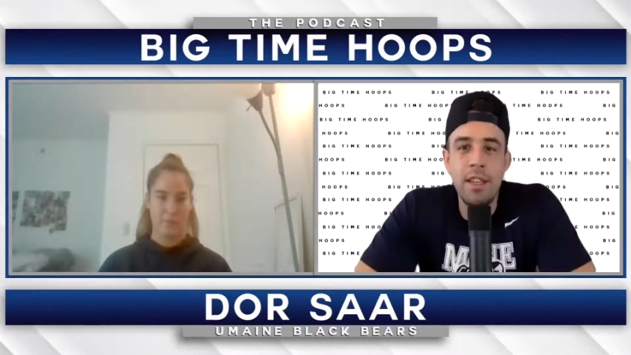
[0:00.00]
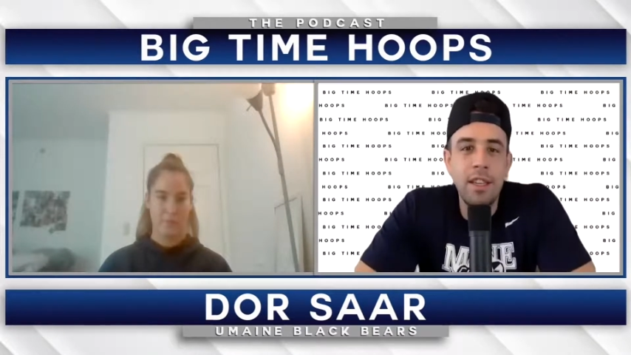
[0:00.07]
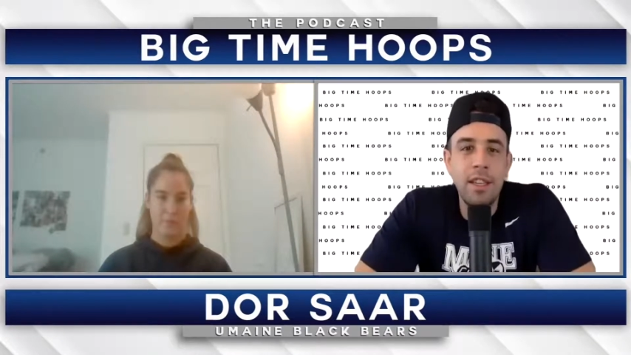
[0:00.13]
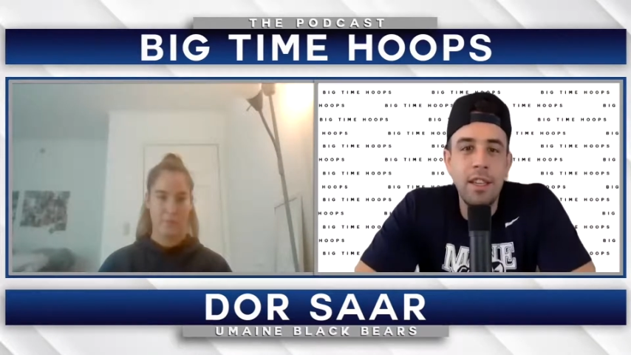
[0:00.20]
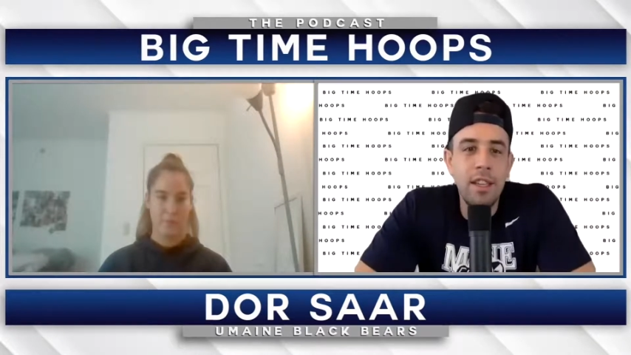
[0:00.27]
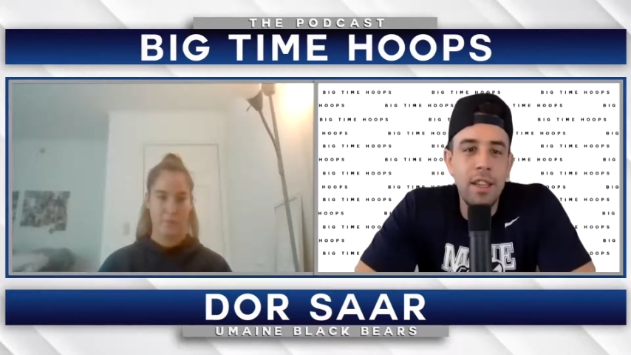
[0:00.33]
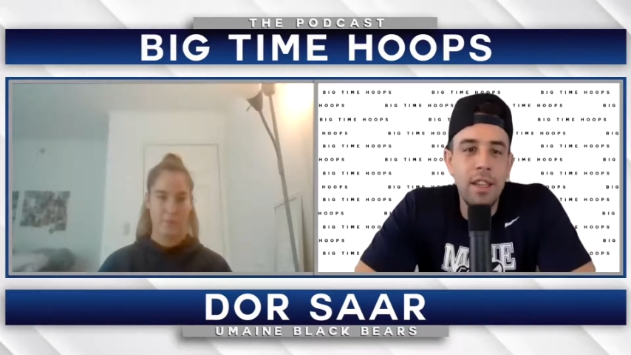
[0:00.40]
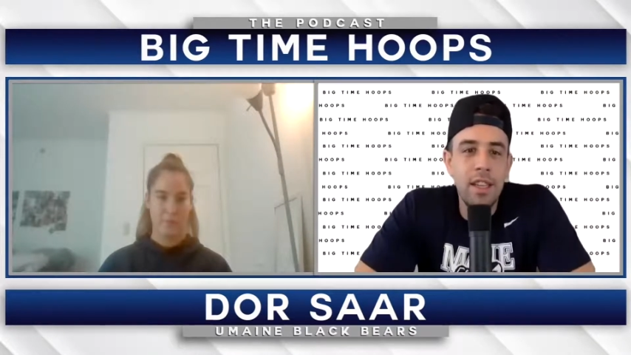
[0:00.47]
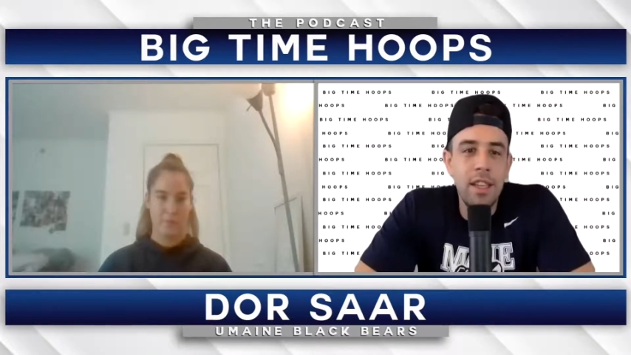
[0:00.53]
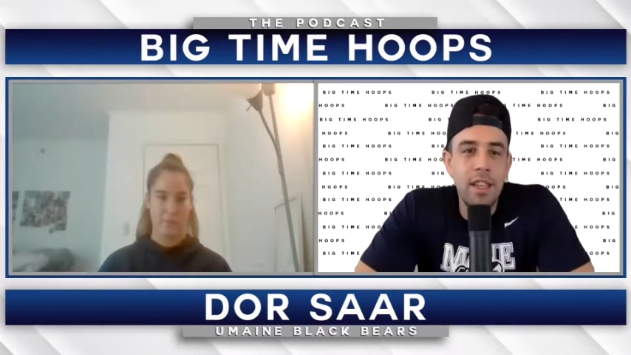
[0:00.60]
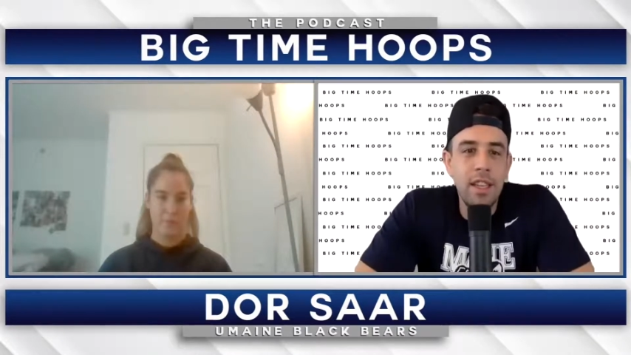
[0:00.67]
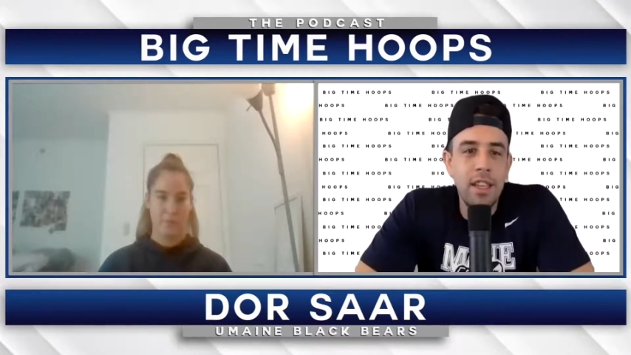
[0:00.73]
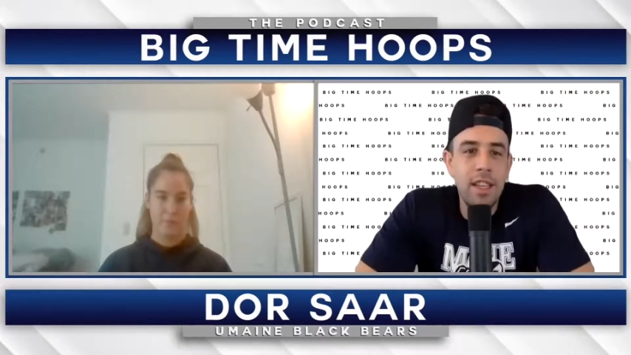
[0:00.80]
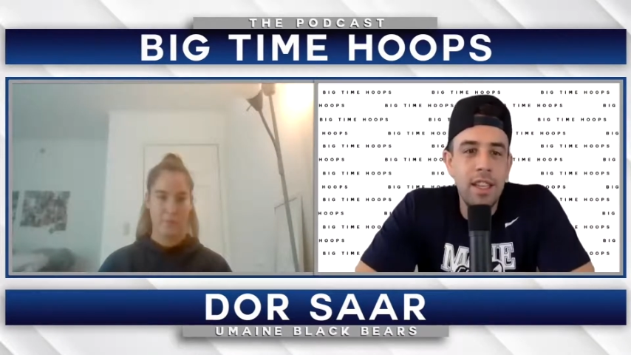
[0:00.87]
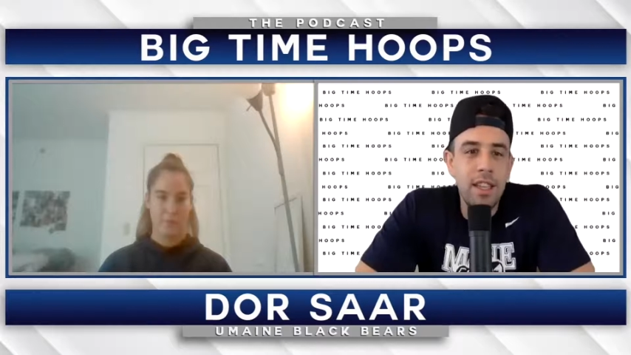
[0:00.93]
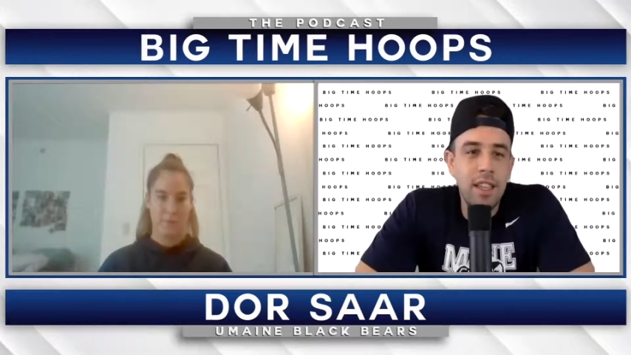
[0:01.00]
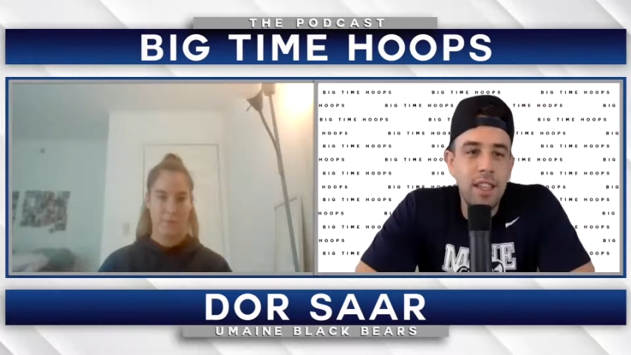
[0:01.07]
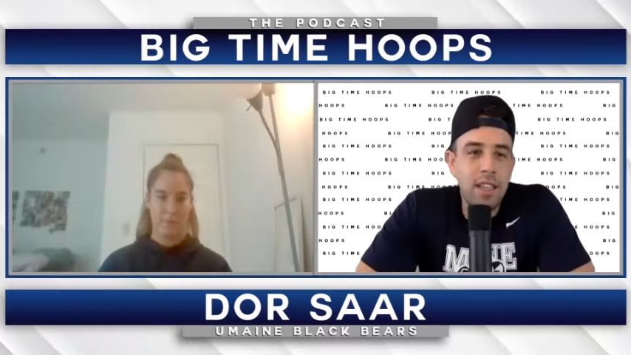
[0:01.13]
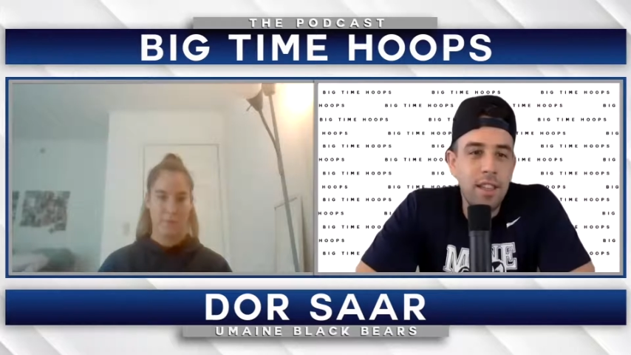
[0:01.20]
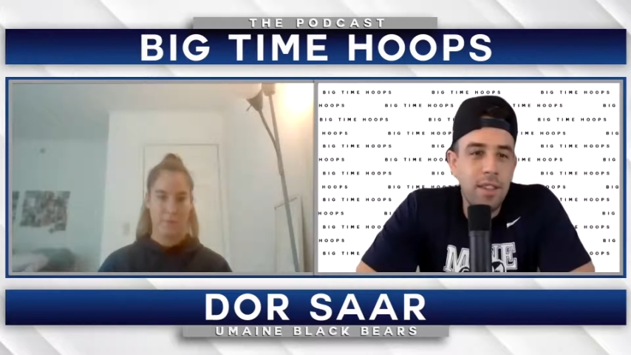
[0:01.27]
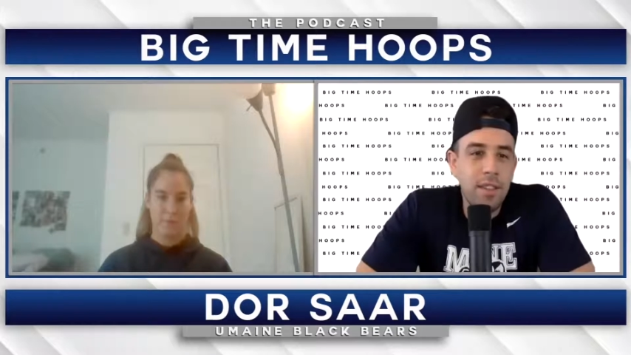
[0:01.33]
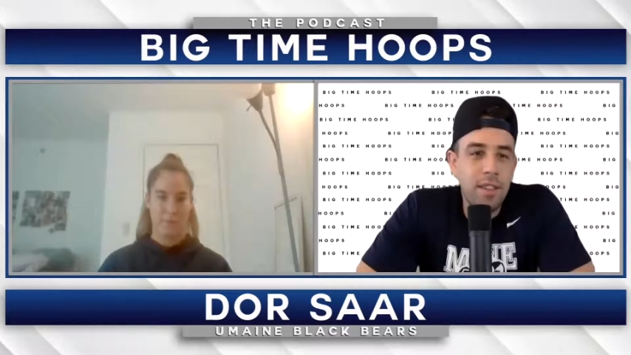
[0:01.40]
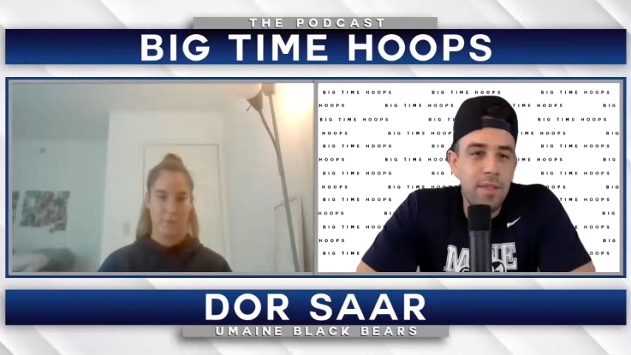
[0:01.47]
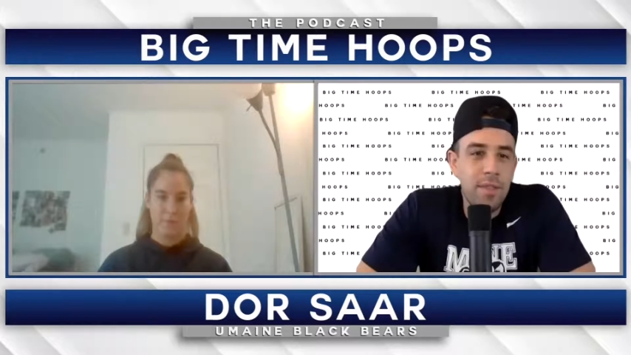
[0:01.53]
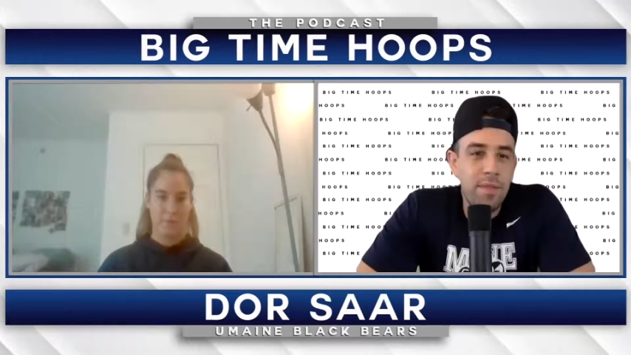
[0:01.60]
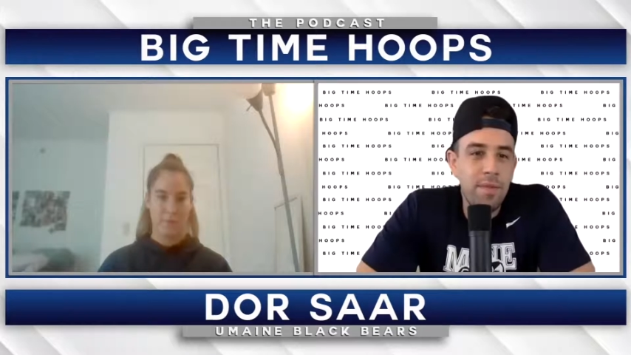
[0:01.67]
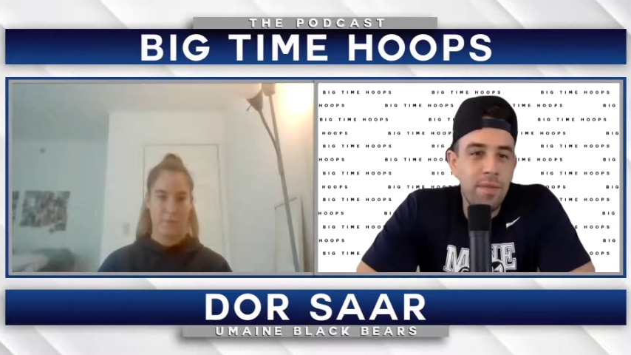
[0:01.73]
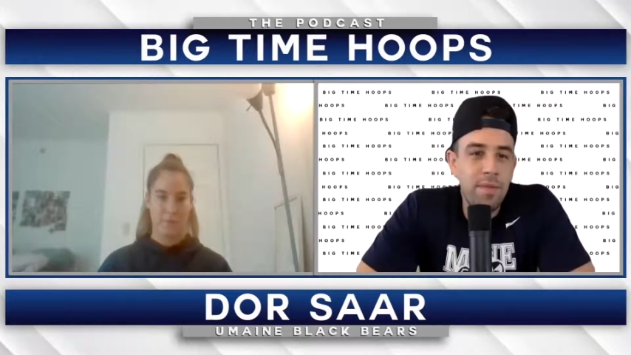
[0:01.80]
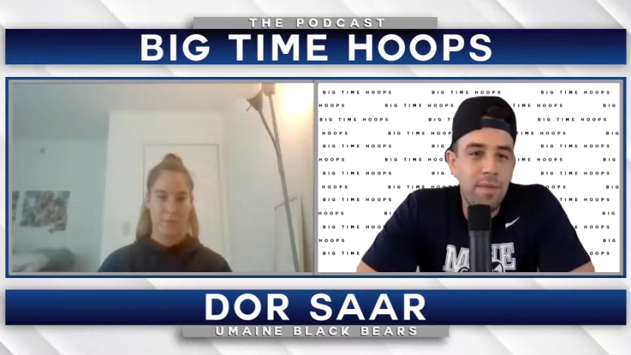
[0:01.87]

Nobody speaks.